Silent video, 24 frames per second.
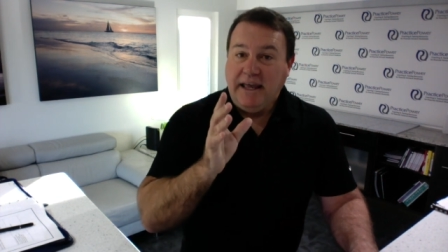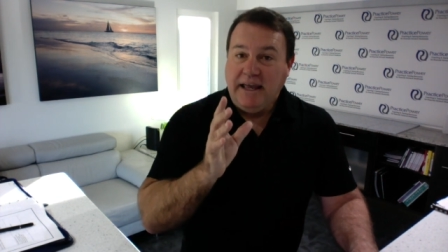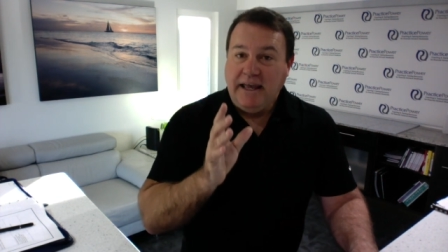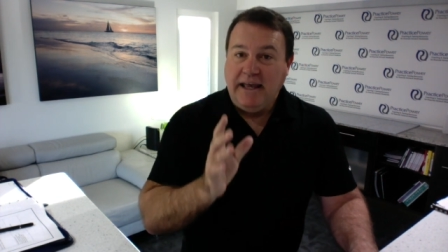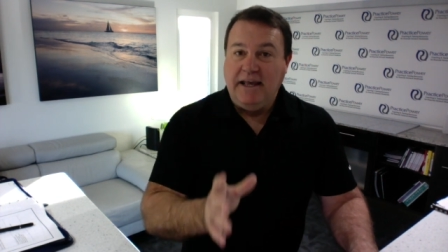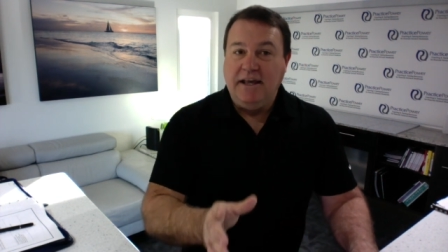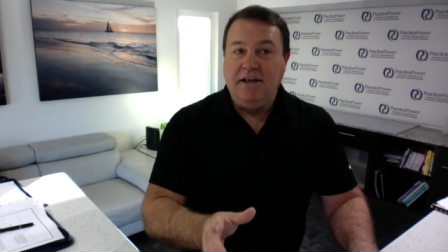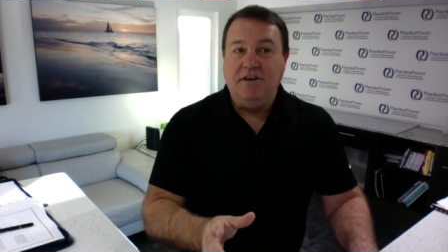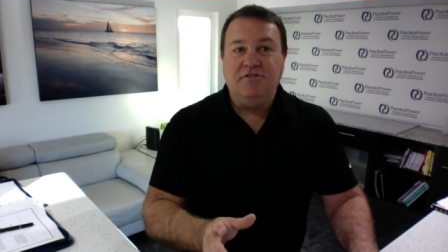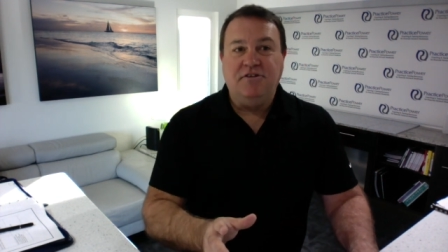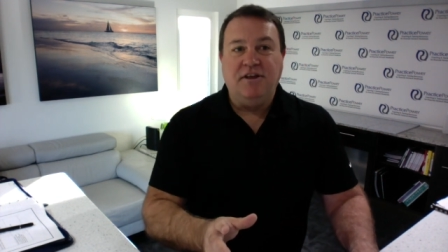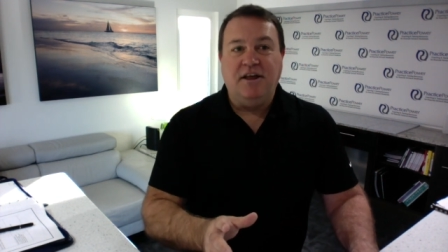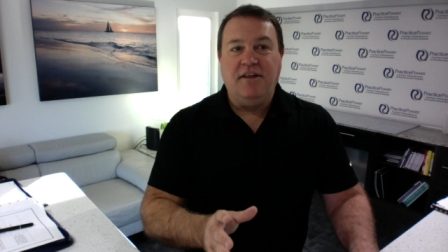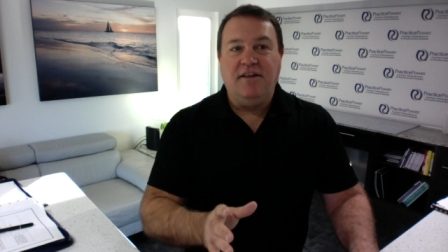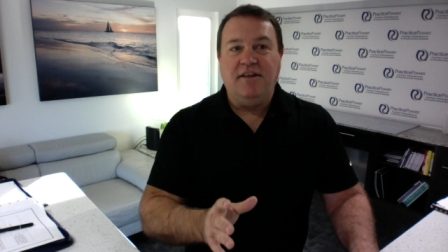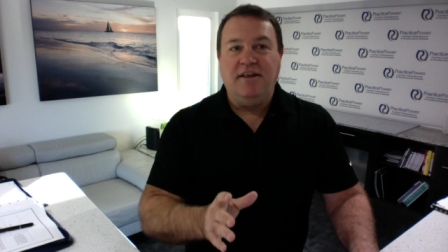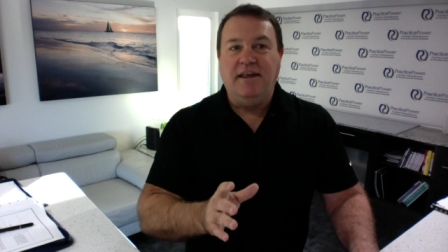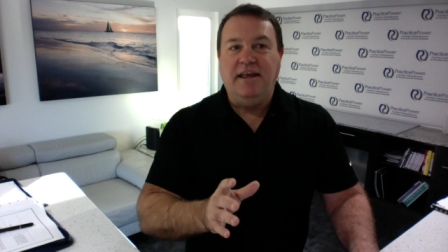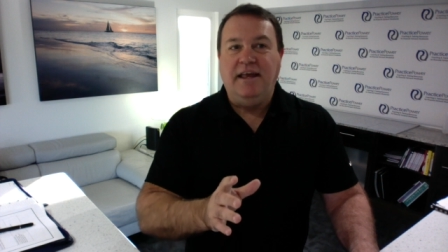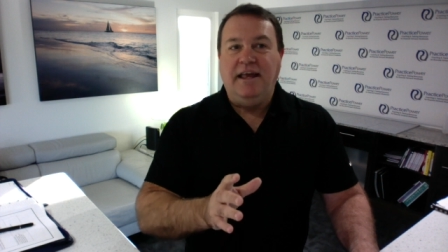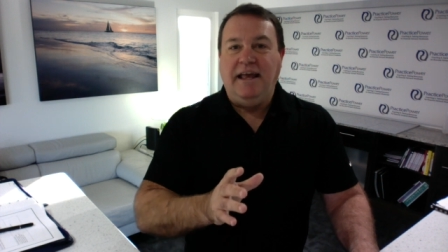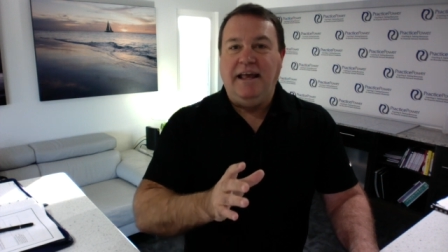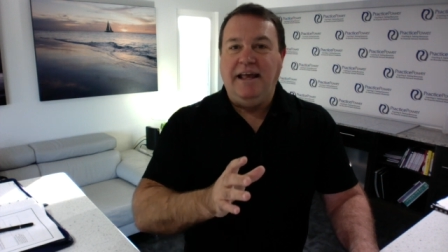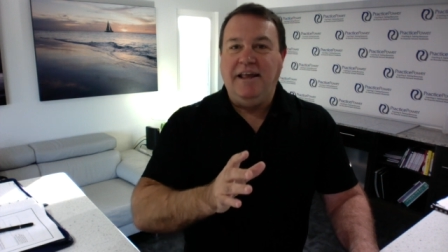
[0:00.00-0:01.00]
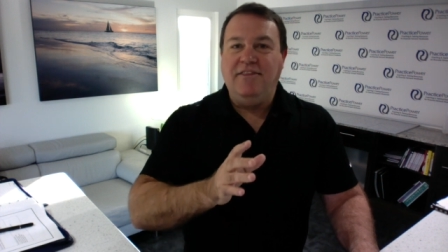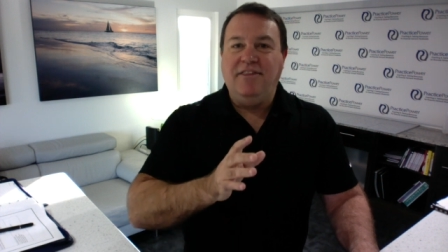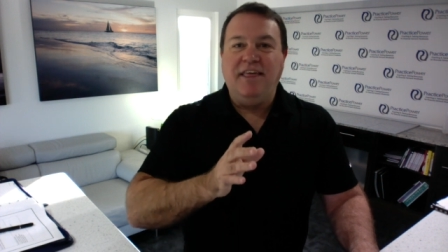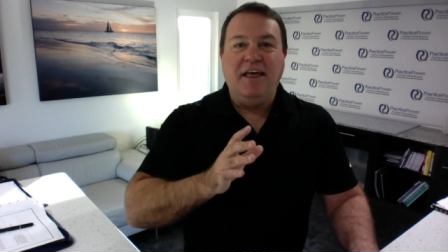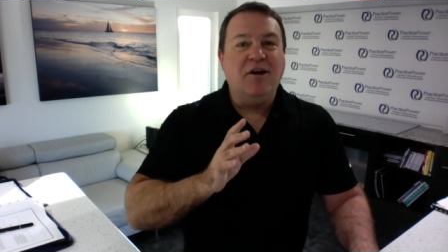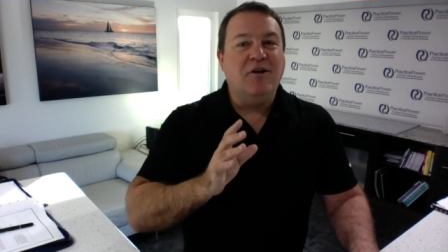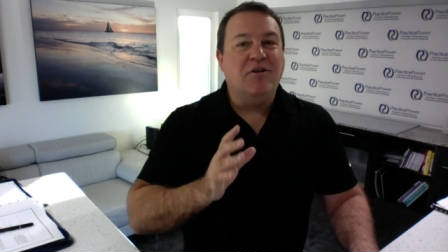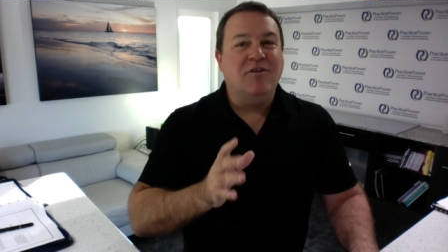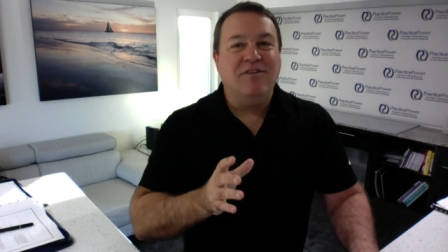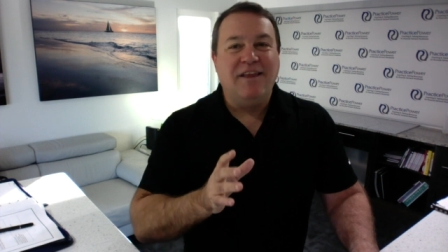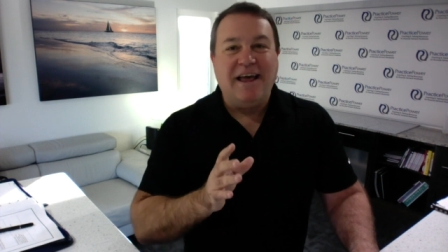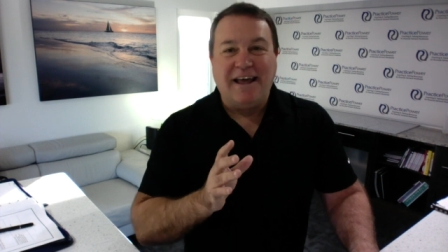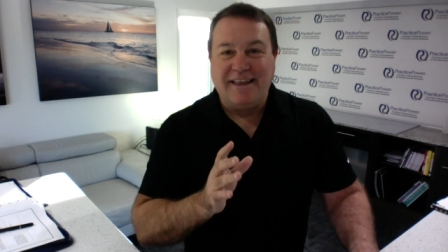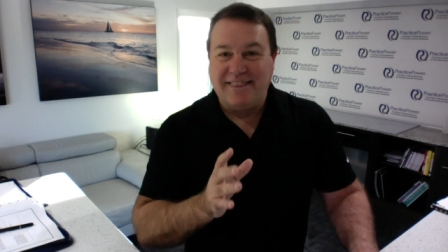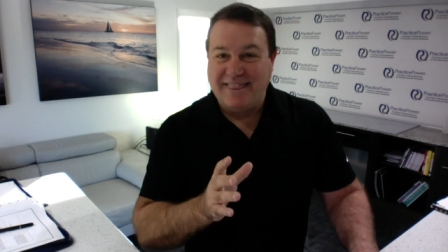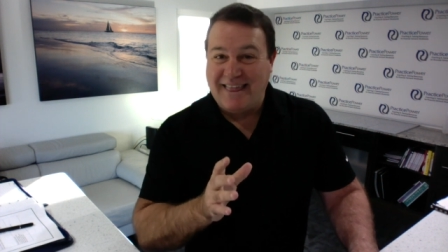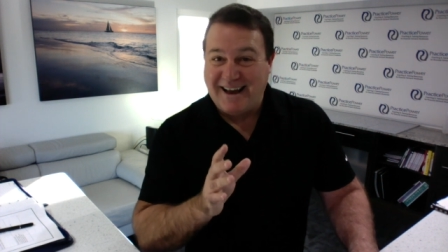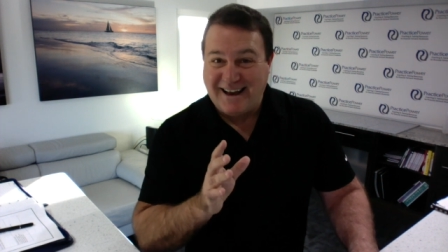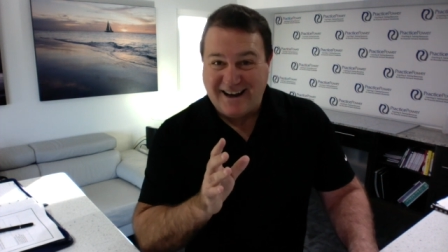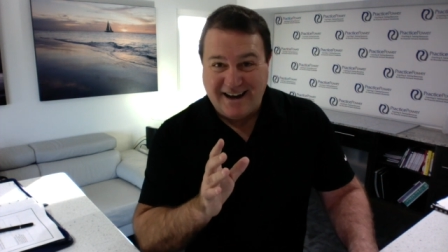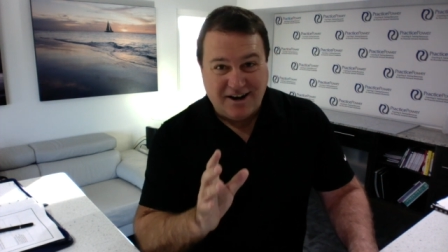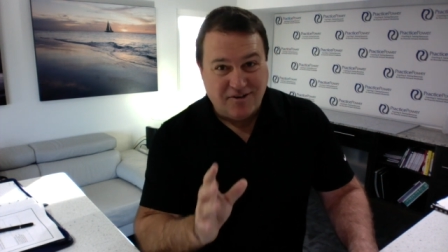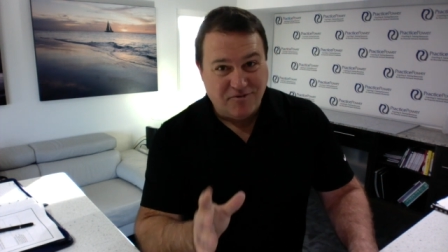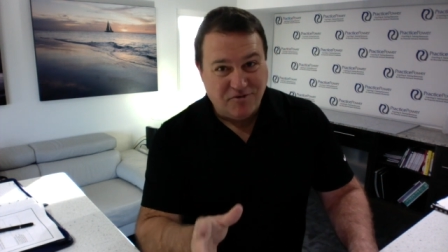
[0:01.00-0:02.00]
is that they don't like
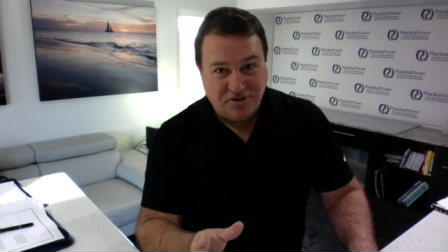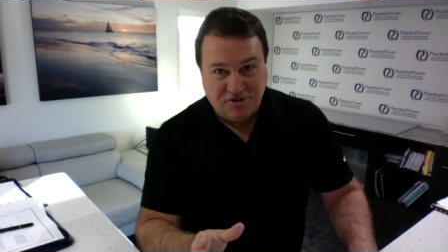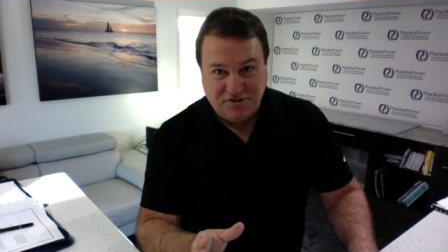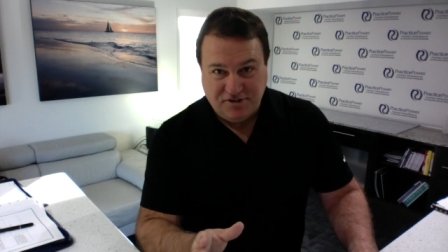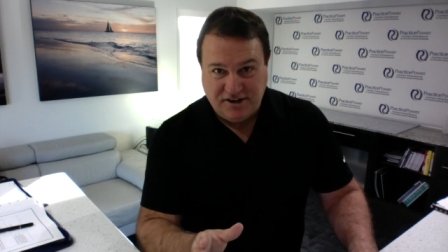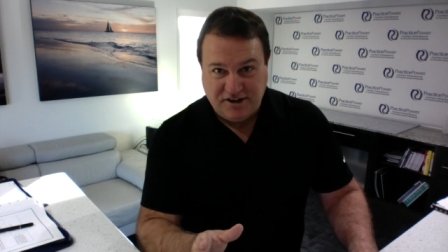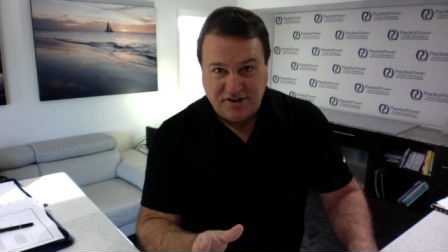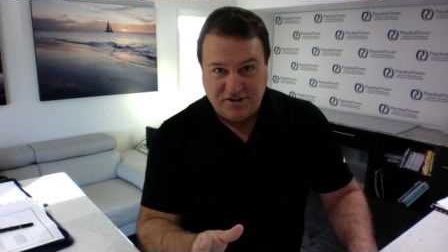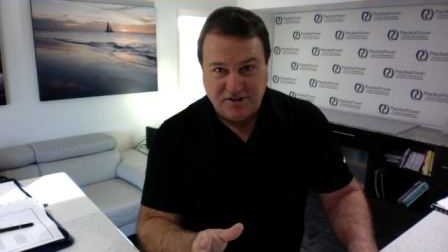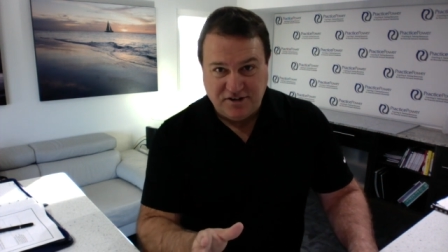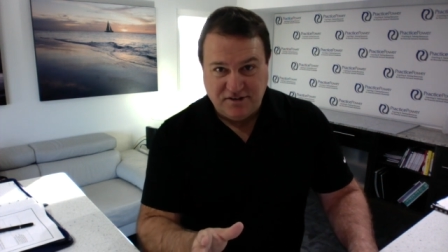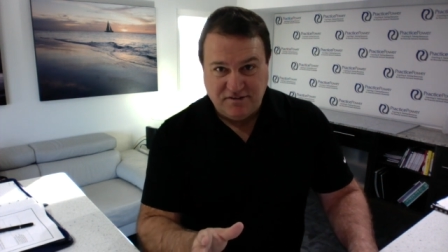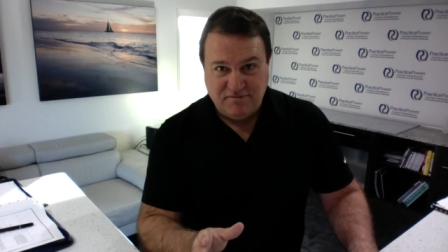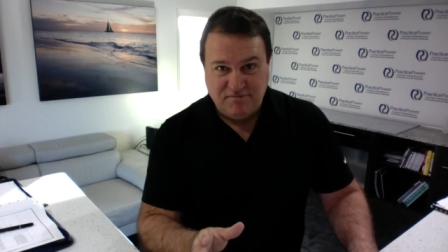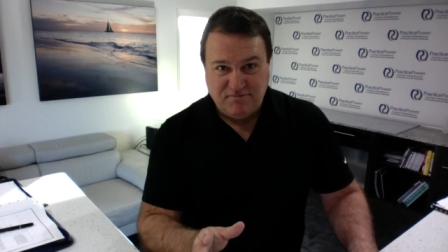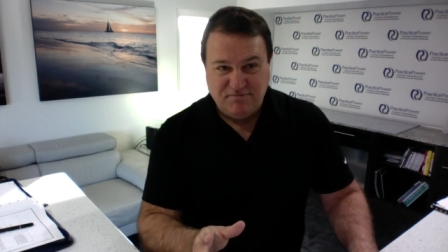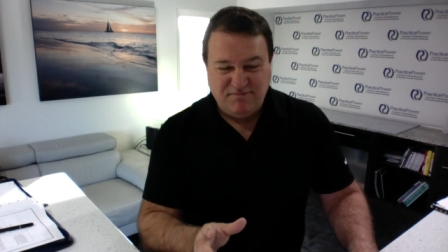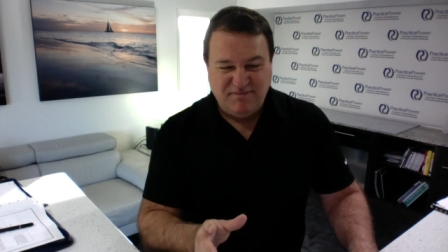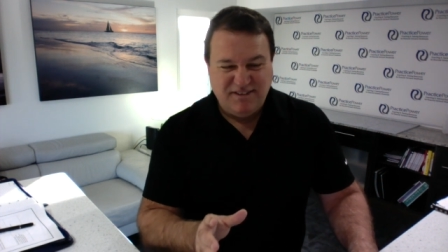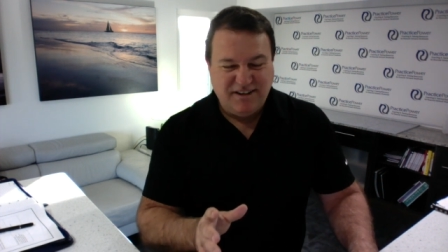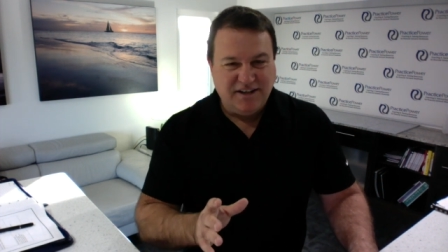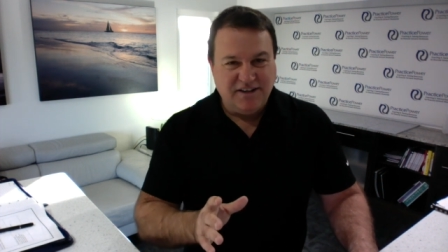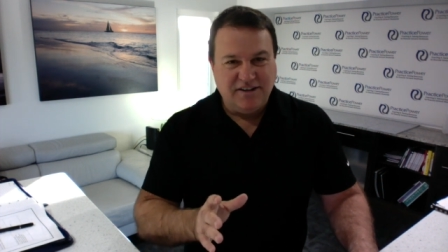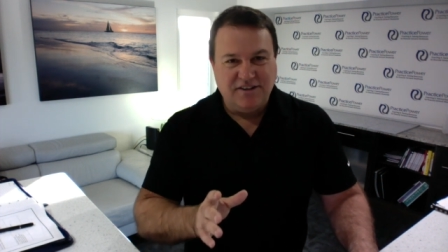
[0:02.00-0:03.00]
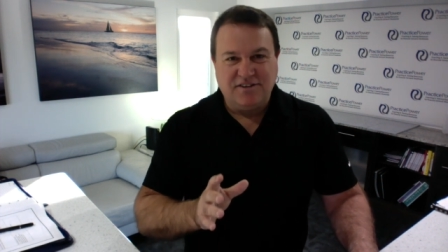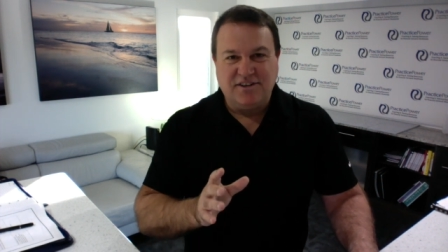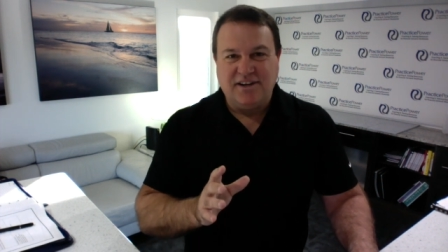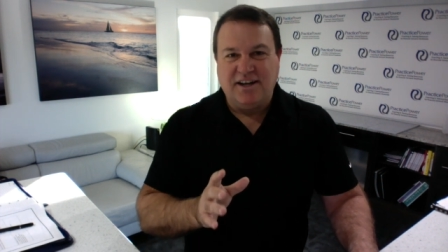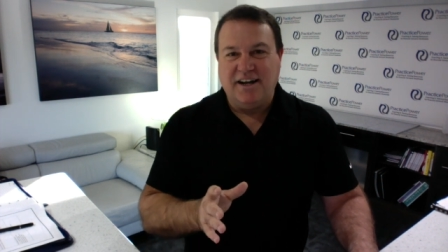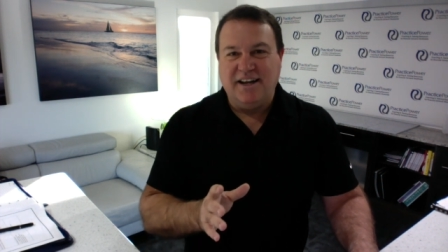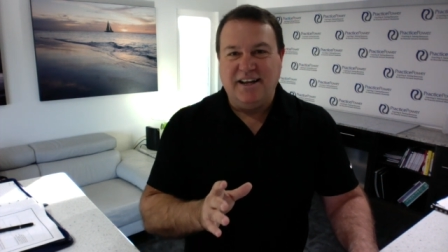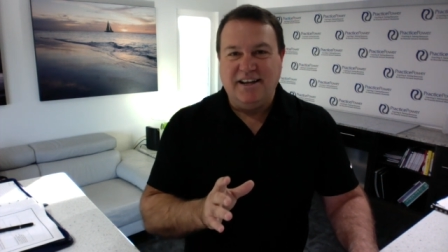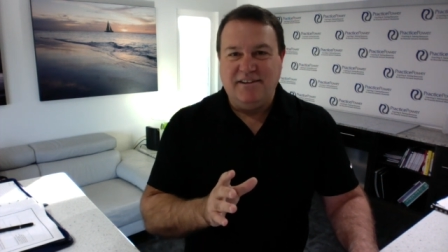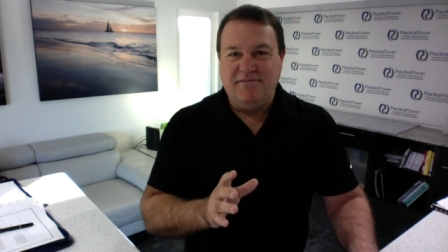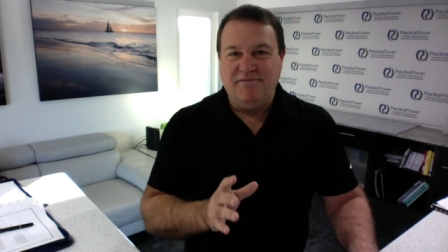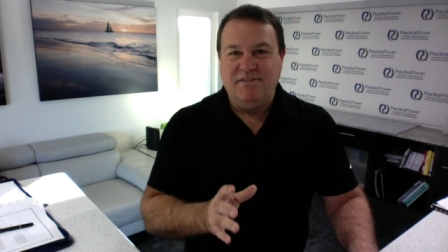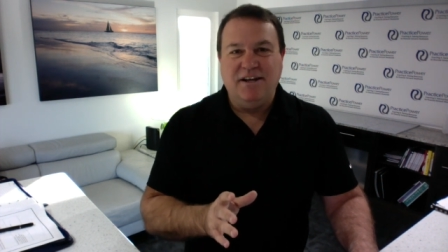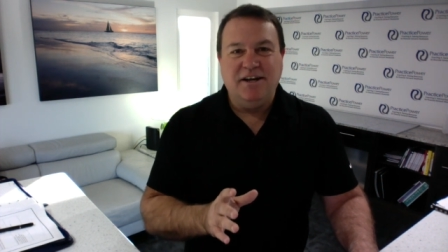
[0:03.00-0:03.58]
that conversation because it's kind of,